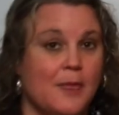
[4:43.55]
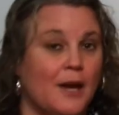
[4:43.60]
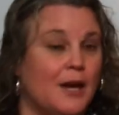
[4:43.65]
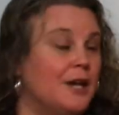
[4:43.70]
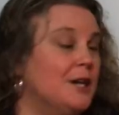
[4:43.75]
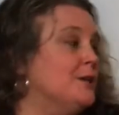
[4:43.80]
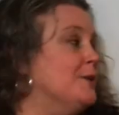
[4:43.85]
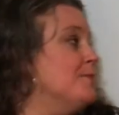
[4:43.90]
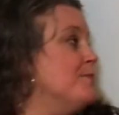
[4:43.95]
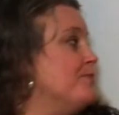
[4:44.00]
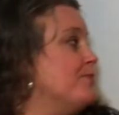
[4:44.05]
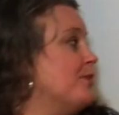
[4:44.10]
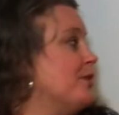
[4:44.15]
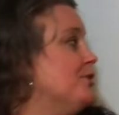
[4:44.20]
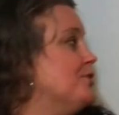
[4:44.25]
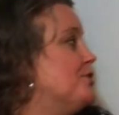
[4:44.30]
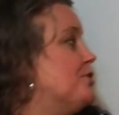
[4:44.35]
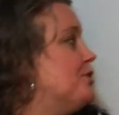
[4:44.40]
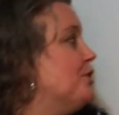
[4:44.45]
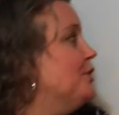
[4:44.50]

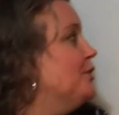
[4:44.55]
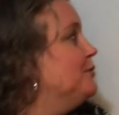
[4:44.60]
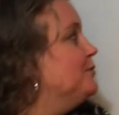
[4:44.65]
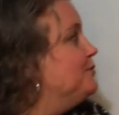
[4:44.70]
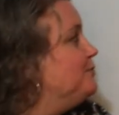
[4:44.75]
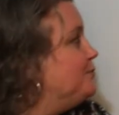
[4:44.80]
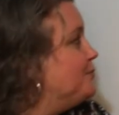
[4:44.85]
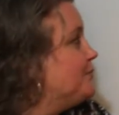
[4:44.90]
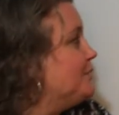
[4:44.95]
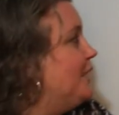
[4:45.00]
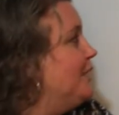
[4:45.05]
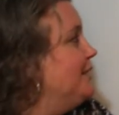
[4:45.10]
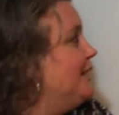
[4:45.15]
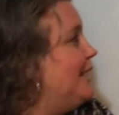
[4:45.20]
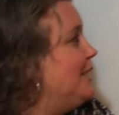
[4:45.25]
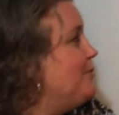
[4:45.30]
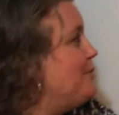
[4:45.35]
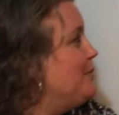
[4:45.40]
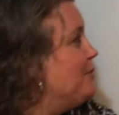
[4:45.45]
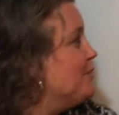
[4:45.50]
And so a
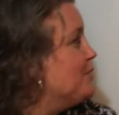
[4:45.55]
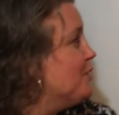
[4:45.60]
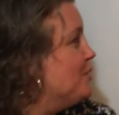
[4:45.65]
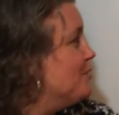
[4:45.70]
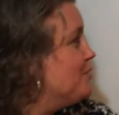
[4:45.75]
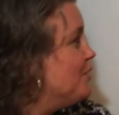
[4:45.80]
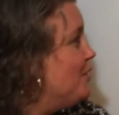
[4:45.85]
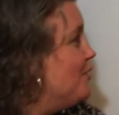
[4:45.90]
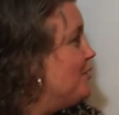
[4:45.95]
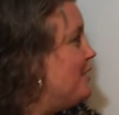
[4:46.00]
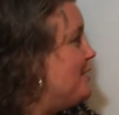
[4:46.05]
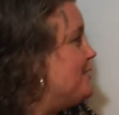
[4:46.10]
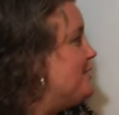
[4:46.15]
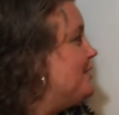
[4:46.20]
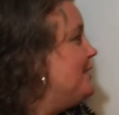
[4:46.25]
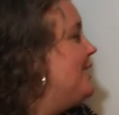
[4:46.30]
lot of people don't know this,